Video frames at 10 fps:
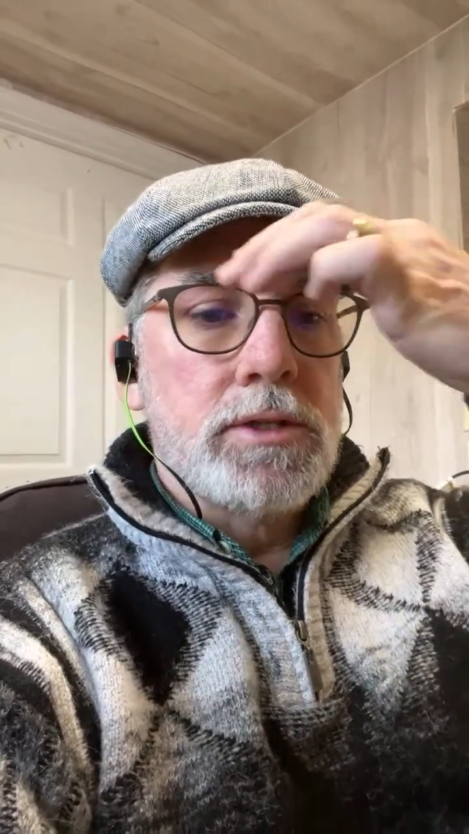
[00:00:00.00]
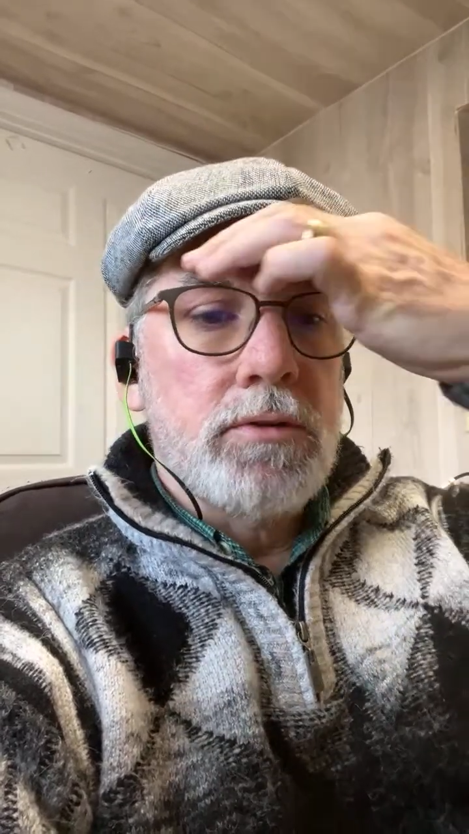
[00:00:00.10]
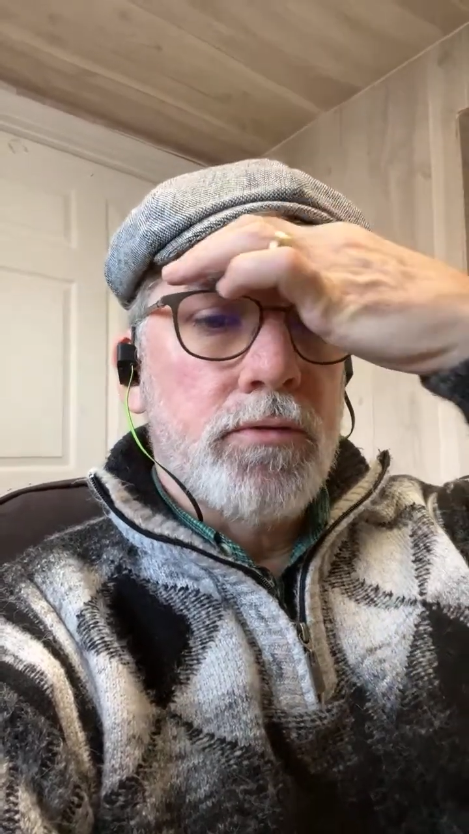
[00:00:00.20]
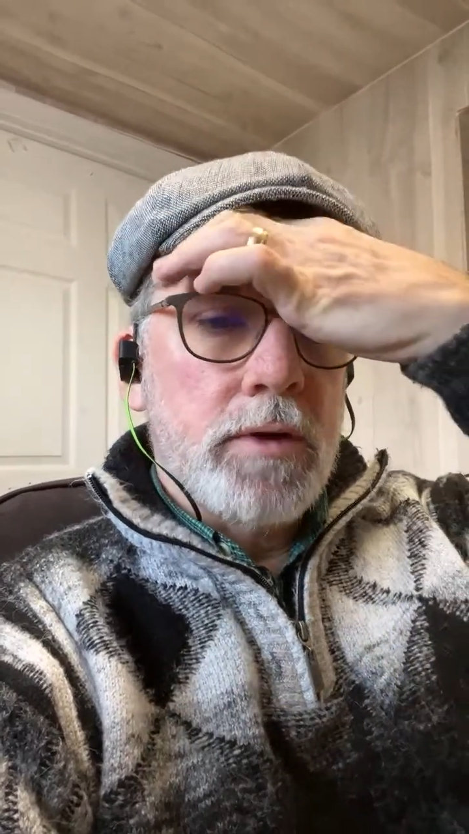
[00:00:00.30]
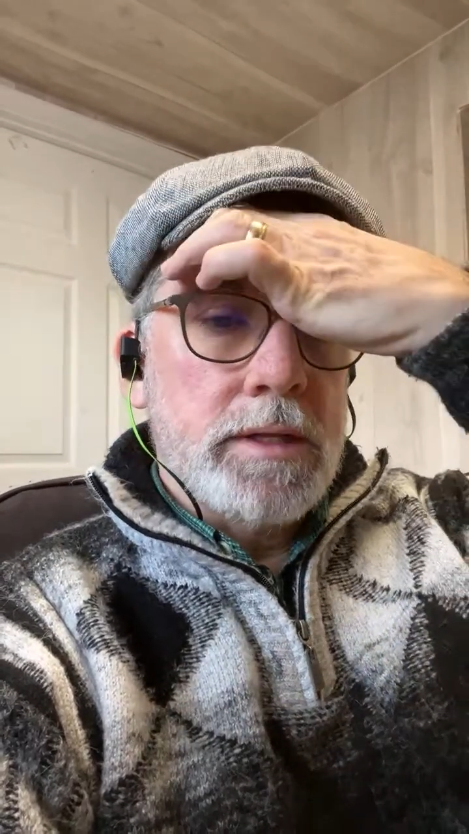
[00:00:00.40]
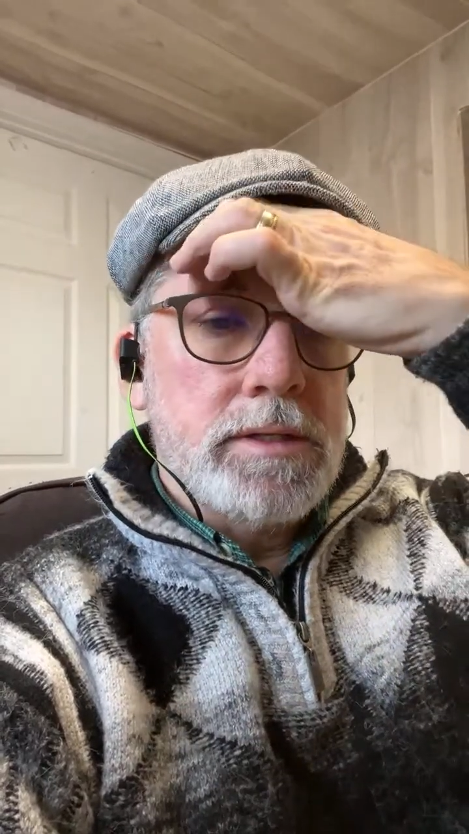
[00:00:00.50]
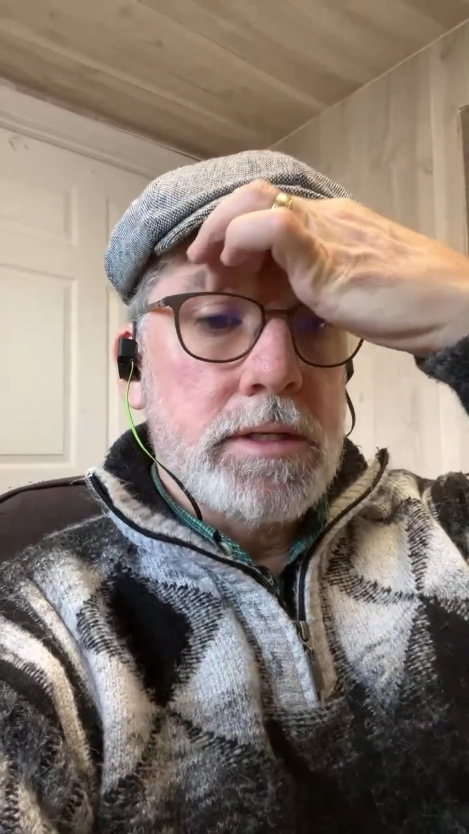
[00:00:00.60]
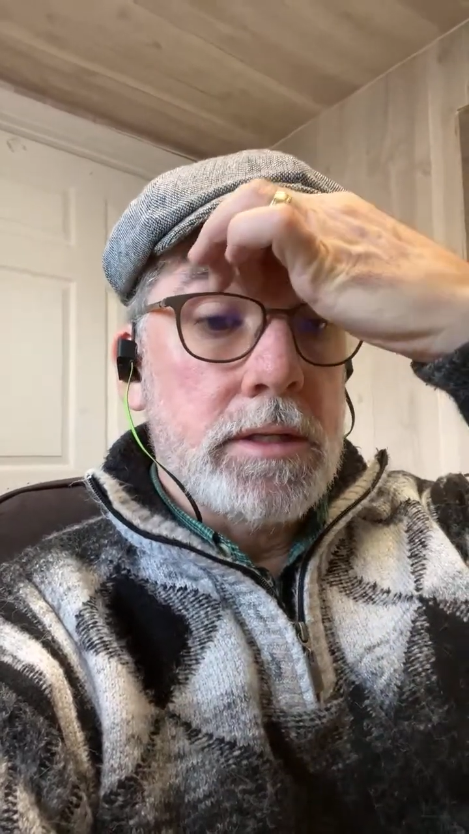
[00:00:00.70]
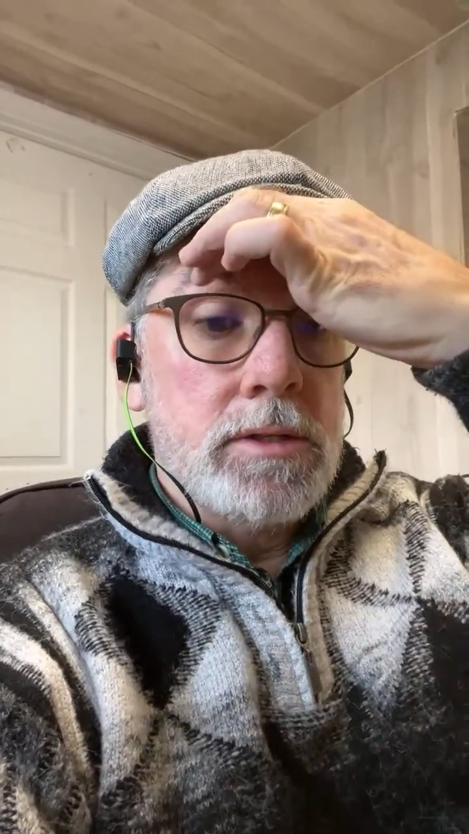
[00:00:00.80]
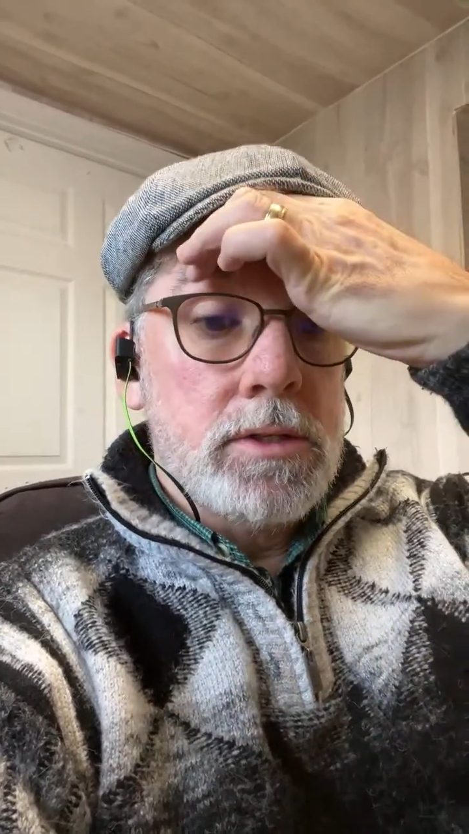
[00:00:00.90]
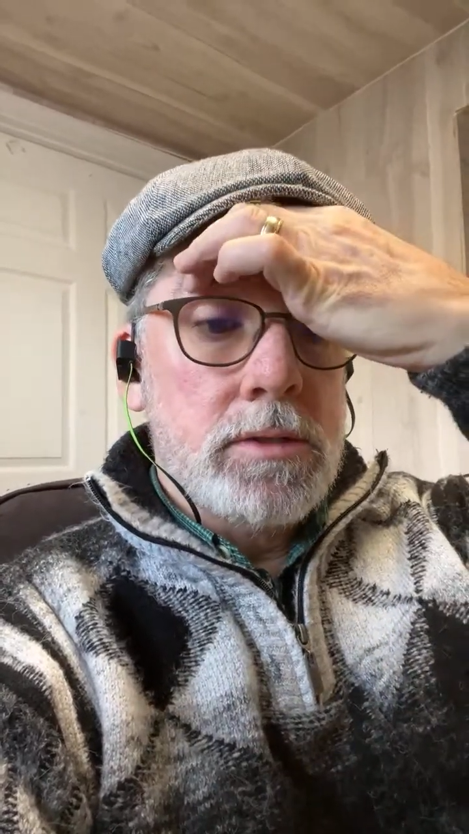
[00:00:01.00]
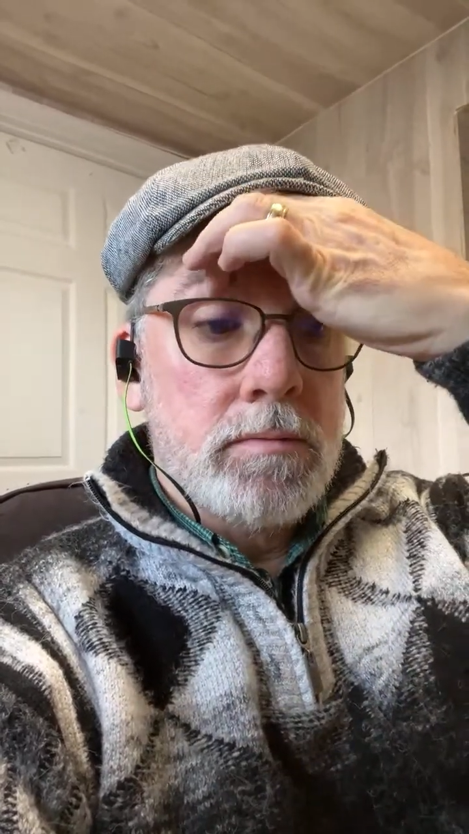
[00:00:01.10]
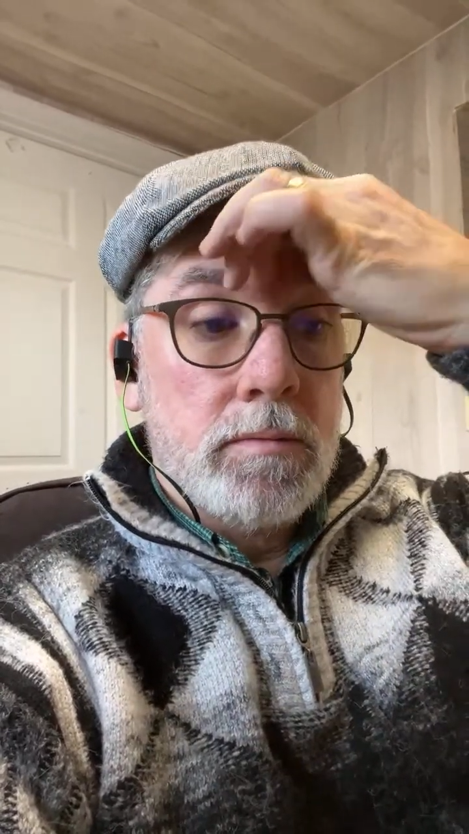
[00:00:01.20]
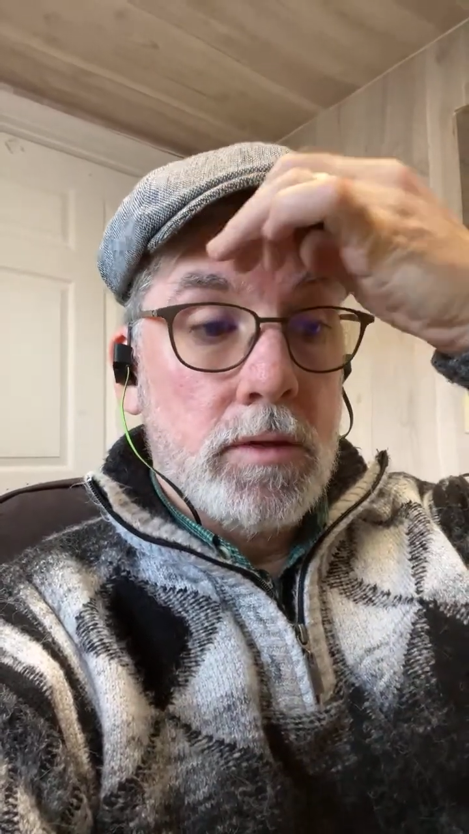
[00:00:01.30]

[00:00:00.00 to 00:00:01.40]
So, for instance,